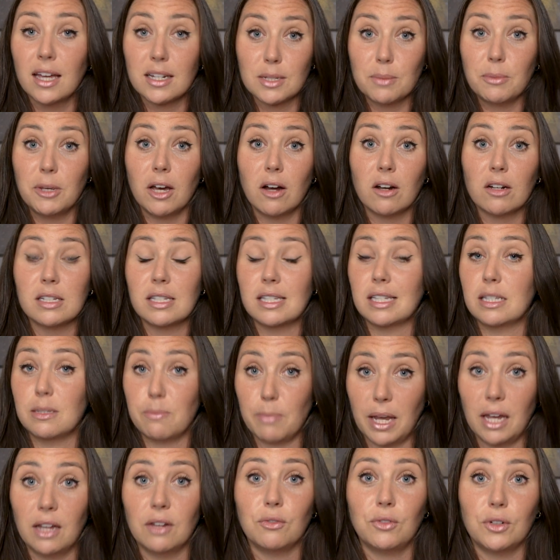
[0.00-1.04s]
To be honest, it's
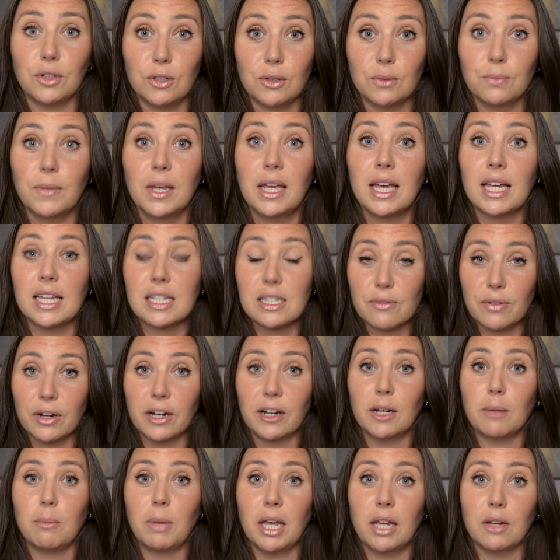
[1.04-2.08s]
painful. It's
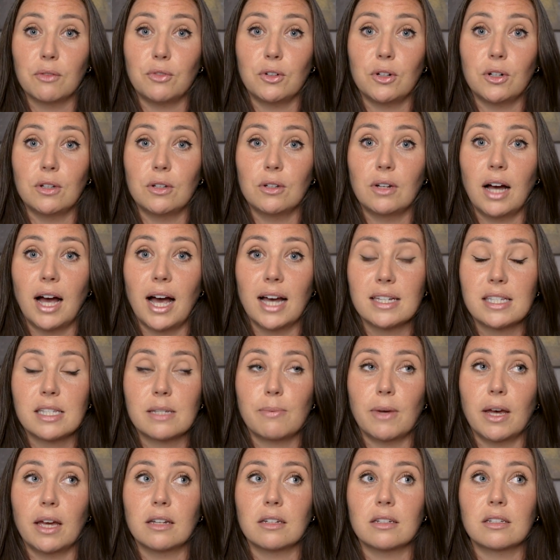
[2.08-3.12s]
very painful. I
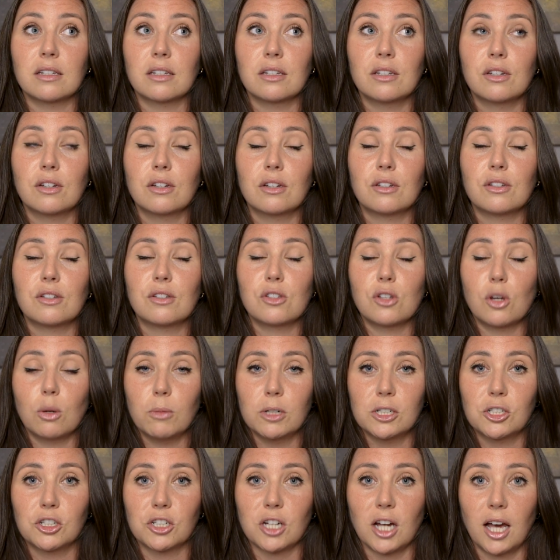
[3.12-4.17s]
spent so
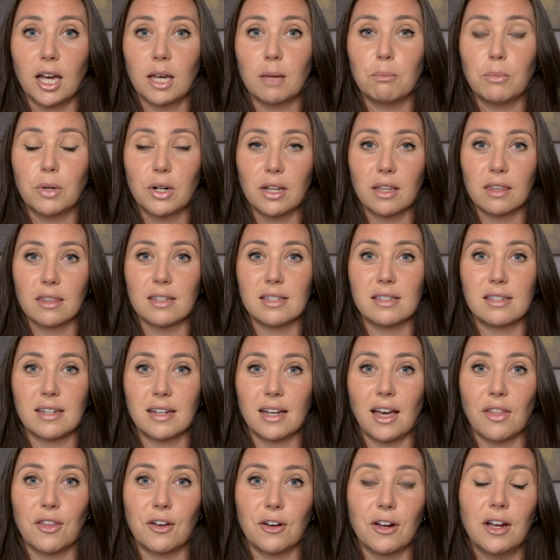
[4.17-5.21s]
much time putting this
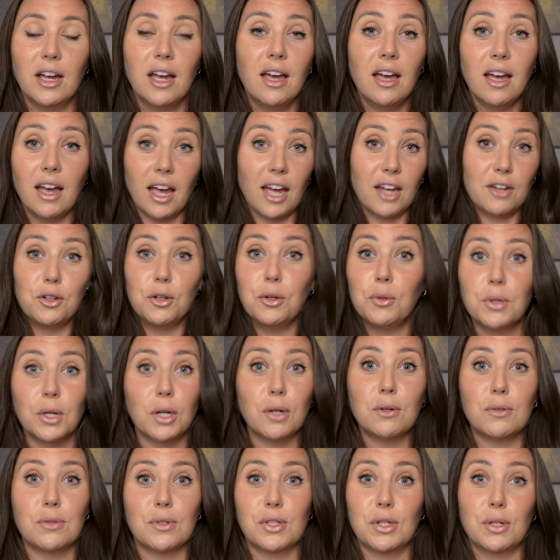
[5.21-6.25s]
together, and who
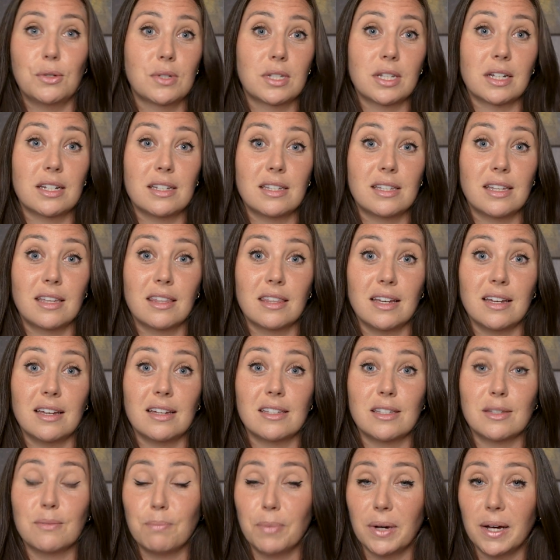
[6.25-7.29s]
knows who's going to see
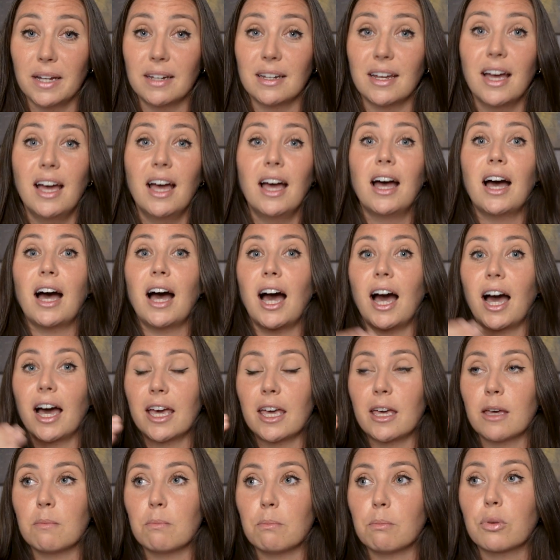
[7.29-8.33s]
this, but I
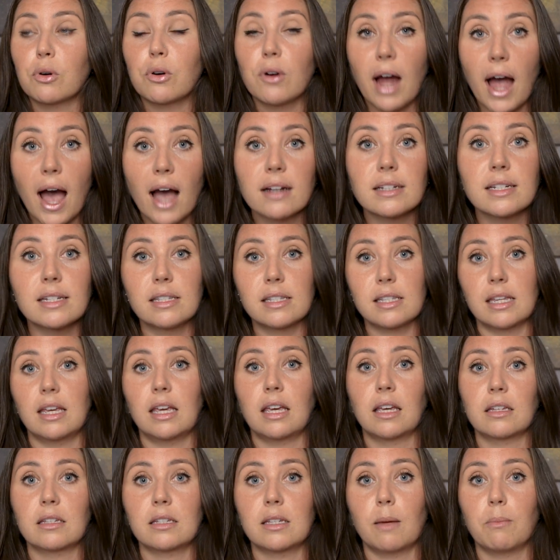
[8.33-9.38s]
am
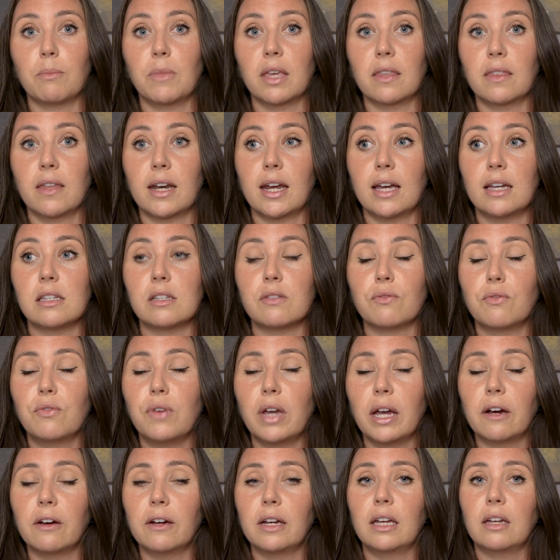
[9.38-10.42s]
practicing something that is
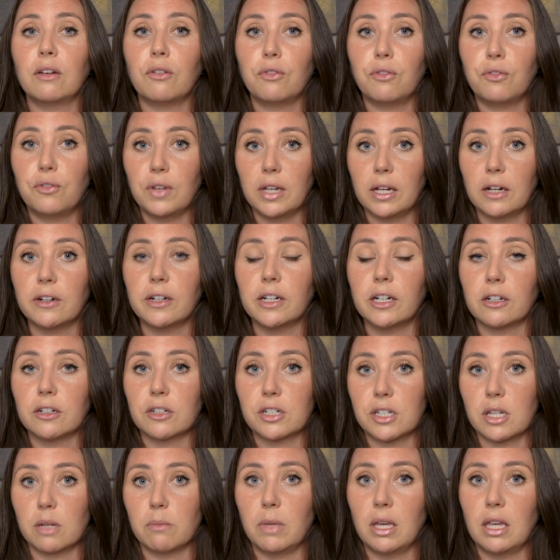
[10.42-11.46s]
very inferior
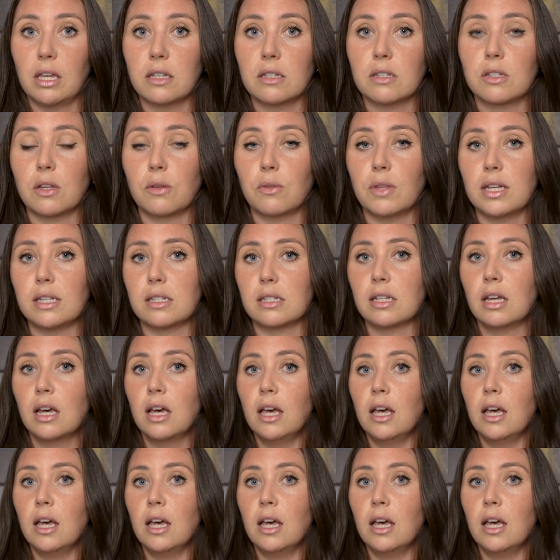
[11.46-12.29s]
to me. So this